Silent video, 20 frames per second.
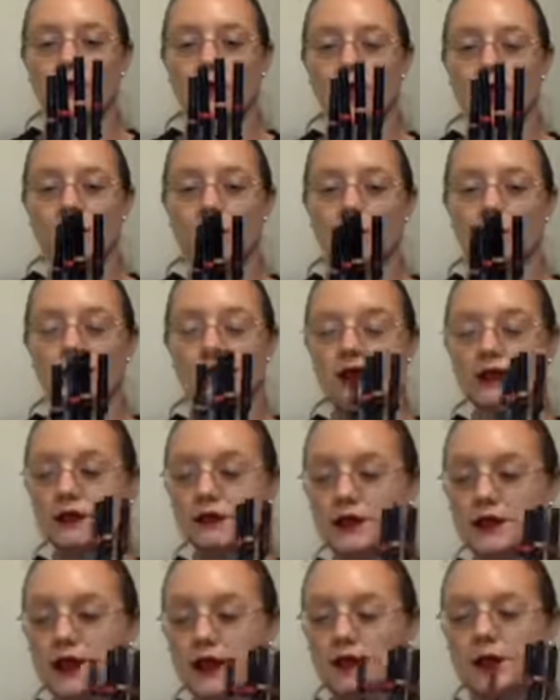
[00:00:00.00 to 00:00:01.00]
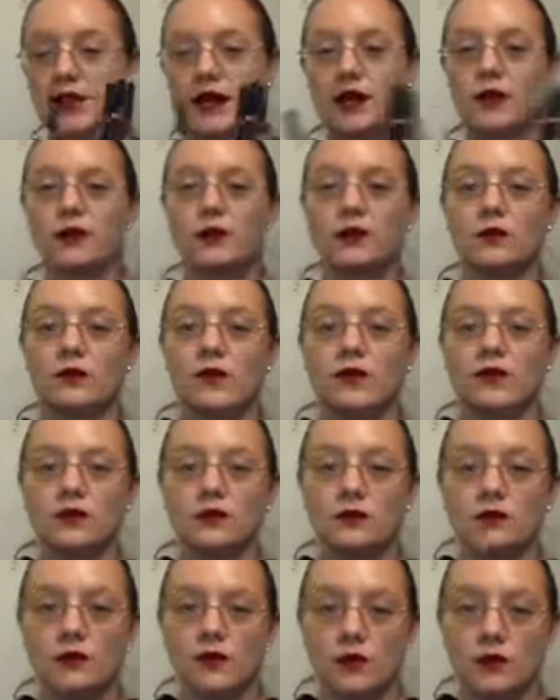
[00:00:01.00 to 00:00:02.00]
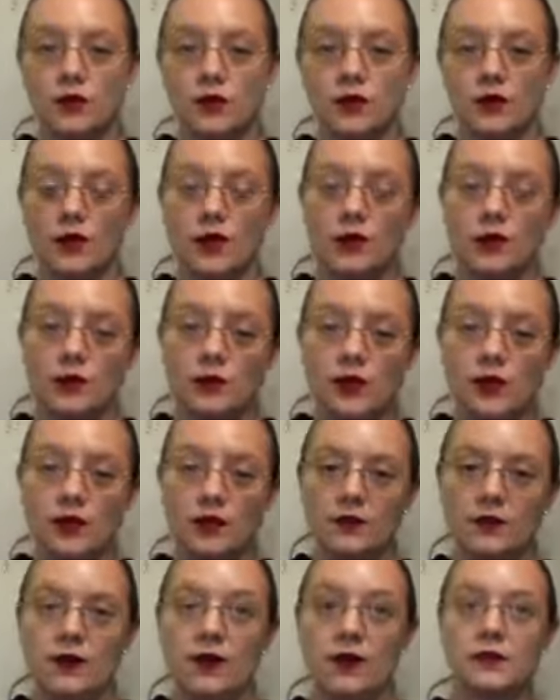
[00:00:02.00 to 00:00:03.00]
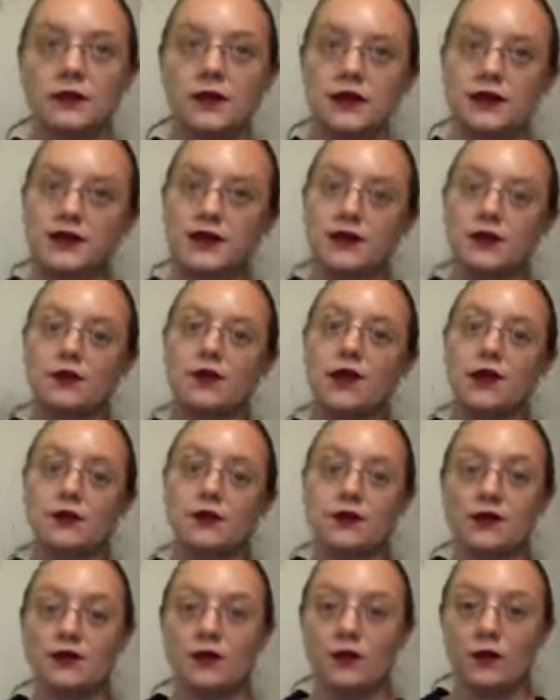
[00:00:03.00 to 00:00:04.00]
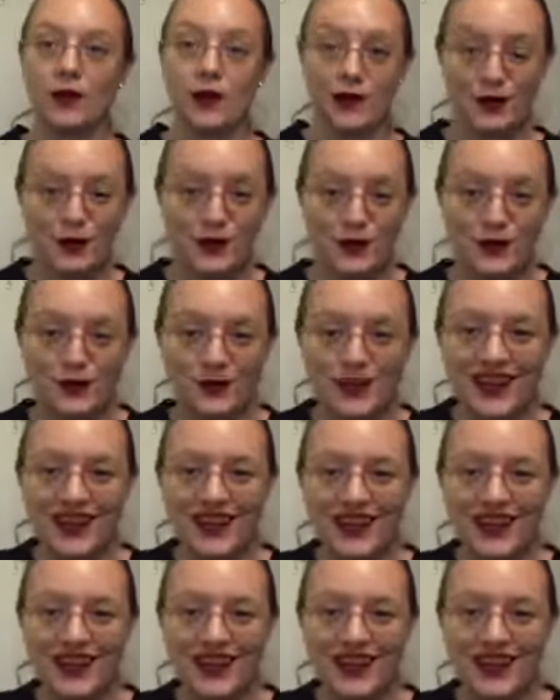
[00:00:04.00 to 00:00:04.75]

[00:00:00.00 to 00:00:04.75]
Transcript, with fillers: and skipped out on Misunderstood Merlot and Pin-Up Plum because I know I would never wear those.